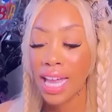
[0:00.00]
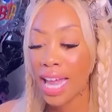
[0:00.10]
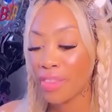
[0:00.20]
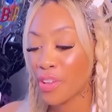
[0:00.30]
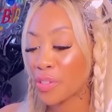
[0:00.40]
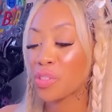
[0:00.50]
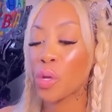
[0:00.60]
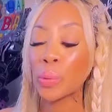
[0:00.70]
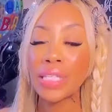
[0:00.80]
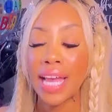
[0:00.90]
And they're
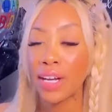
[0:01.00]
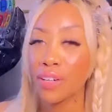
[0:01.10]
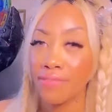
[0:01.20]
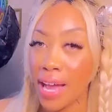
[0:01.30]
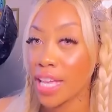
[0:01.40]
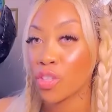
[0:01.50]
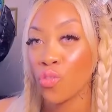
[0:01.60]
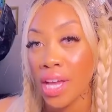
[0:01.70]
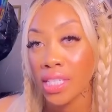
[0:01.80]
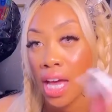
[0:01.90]
so terrified. You
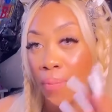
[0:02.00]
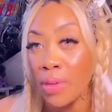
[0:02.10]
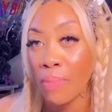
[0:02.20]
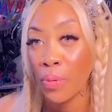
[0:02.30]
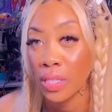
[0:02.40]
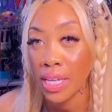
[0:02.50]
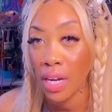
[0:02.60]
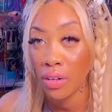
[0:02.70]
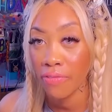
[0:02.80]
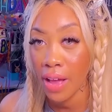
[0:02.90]
guys got people
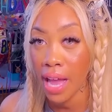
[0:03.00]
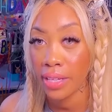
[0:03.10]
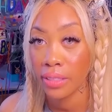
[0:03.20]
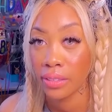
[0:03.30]
terrified.